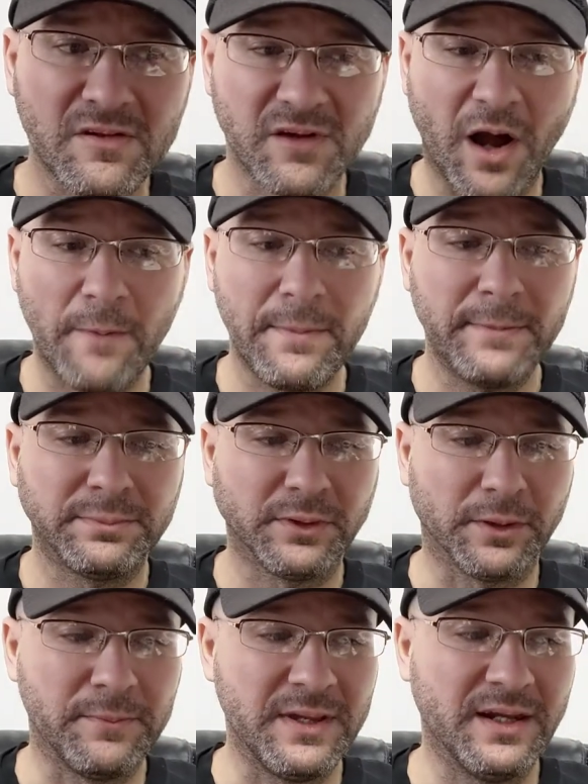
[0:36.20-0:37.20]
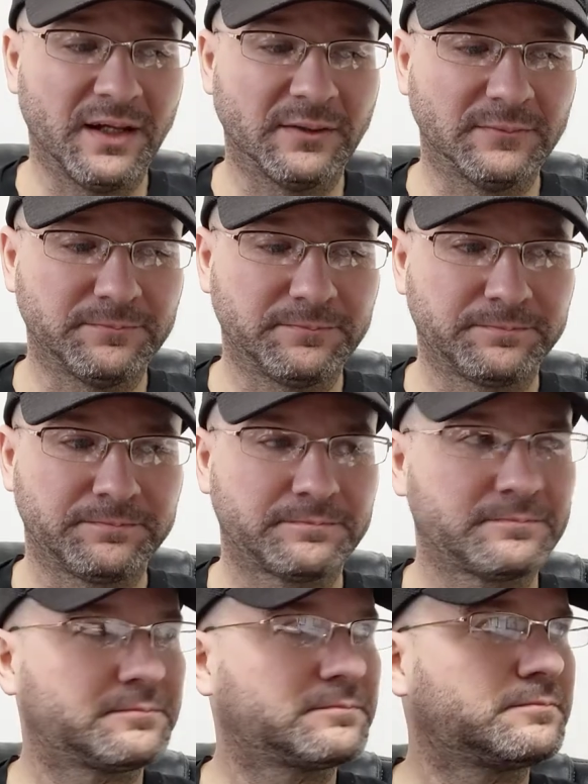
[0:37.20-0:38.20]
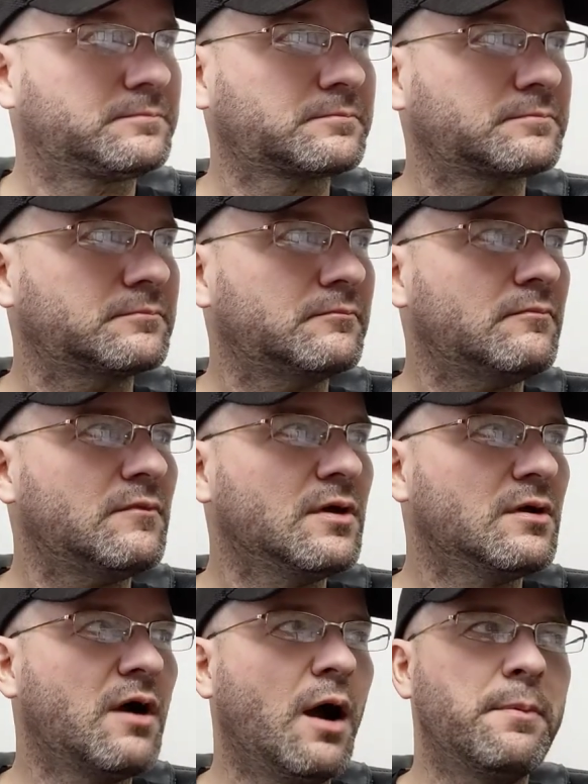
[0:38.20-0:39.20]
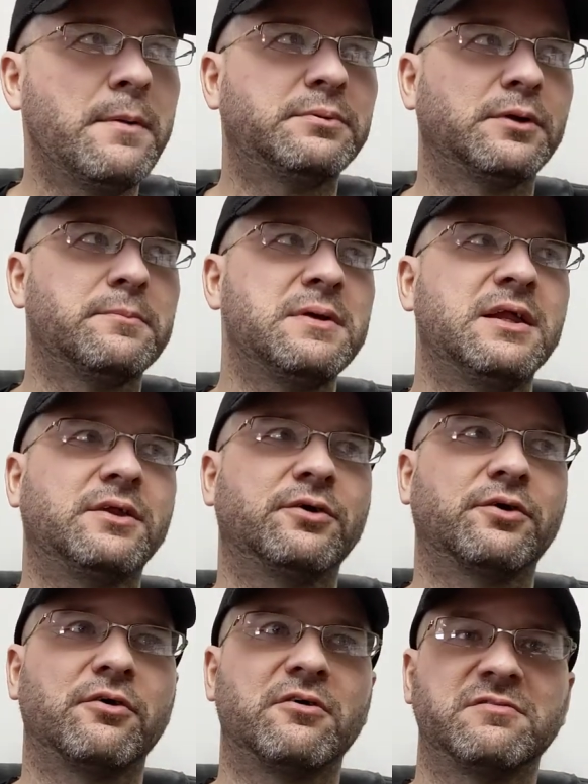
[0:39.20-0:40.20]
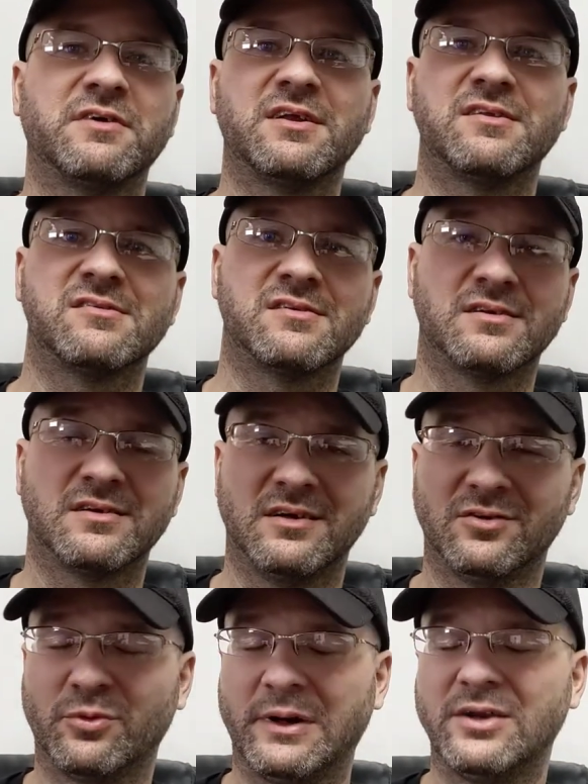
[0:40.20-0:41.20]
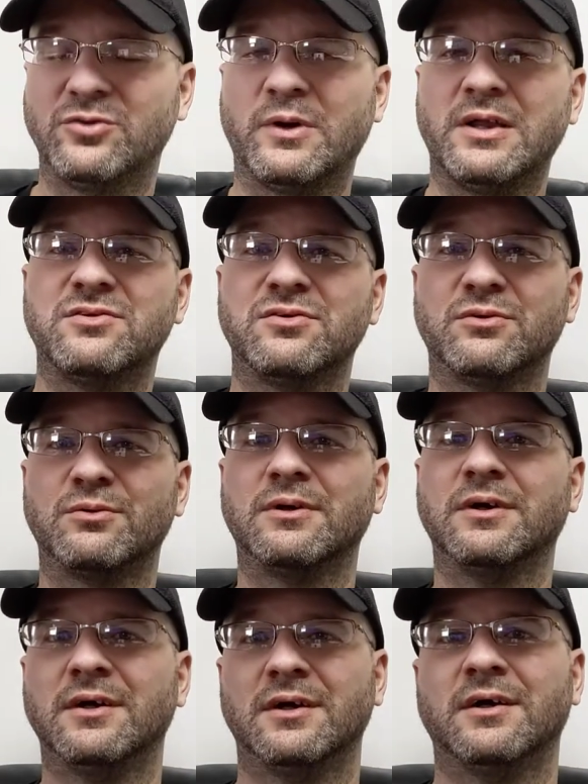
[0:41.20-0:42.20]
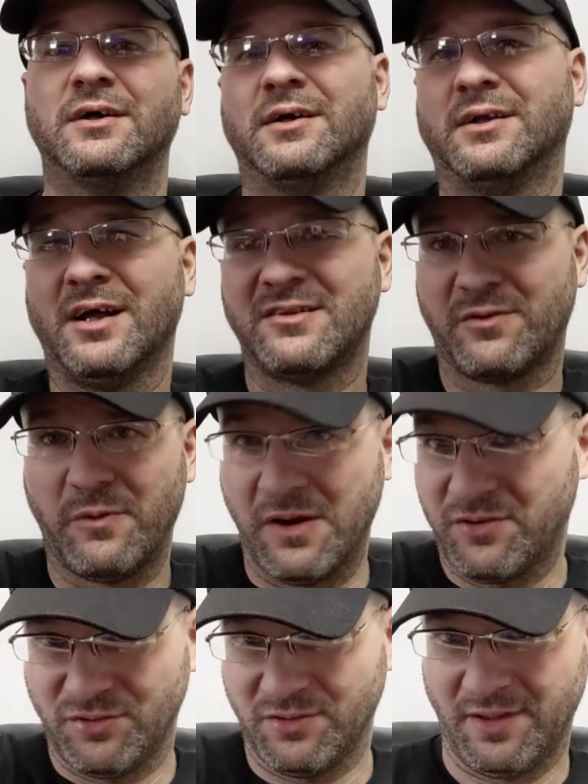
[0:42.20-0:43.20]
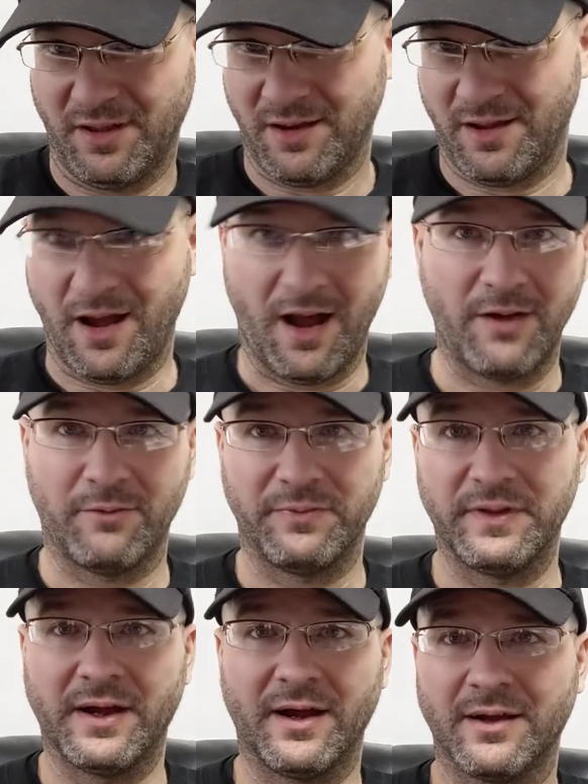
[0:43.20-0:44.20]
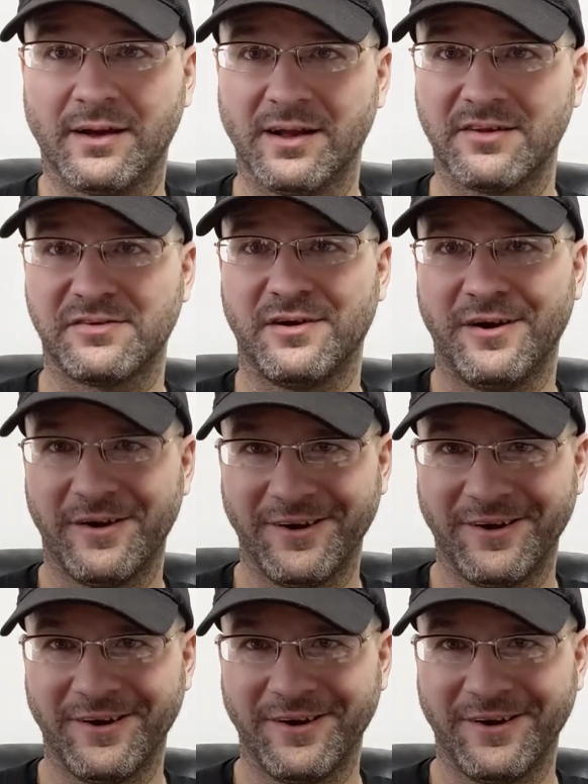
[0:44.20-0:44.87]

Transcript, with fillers: So how people are meeting, you know, how people are meeting their girlfriends in 2022, that's a question that I don't think I can answer.